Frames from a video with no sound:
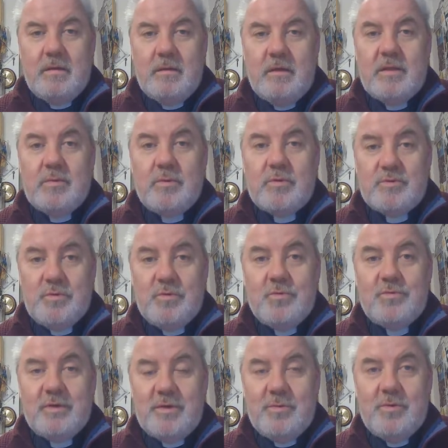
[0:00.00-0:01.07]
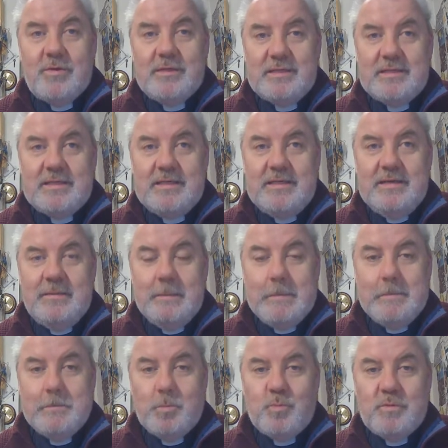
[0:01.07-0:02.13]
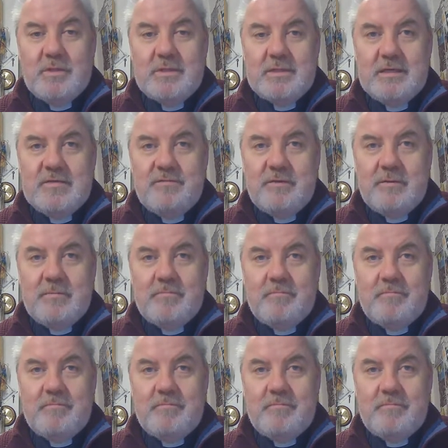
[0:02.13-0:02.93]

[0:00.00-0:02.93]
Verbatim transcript: And they were told to go and see the Saviour.